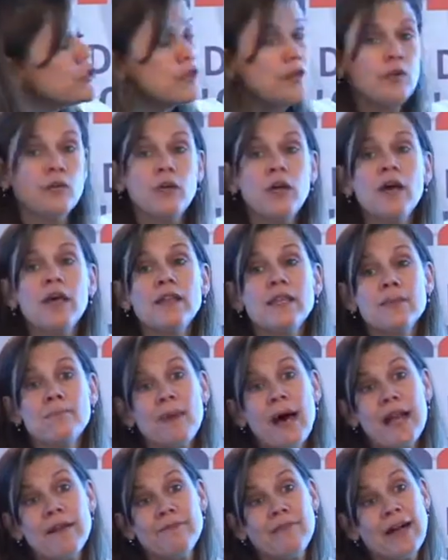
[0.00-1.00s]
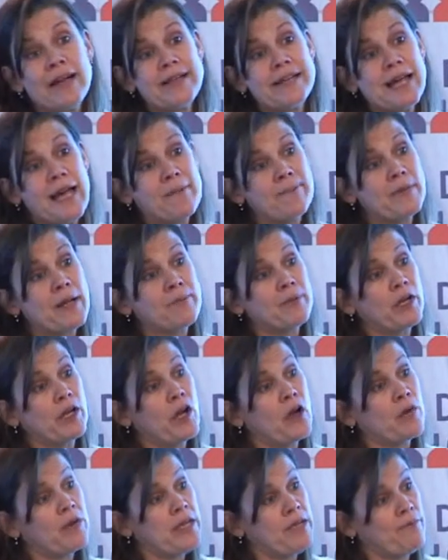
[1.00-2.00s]
do the modified timed up and
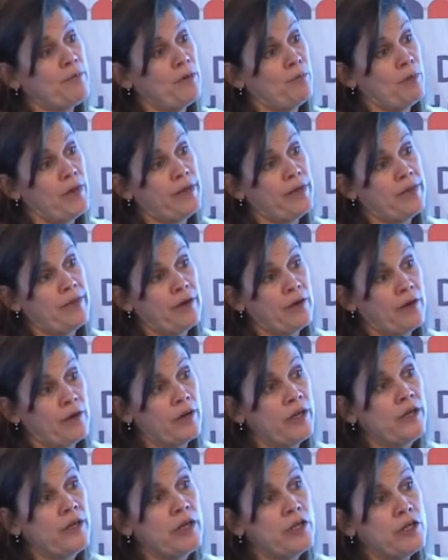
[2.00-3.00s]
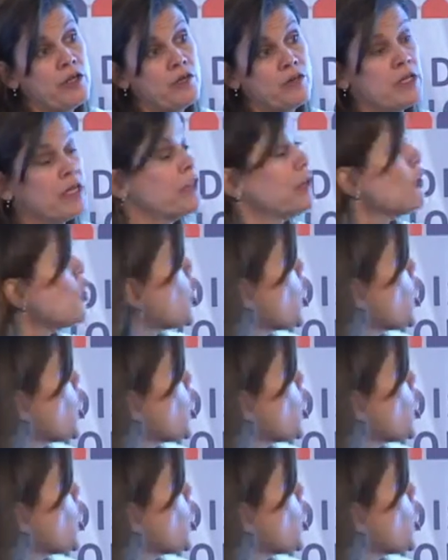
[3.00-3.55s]
go, even with using their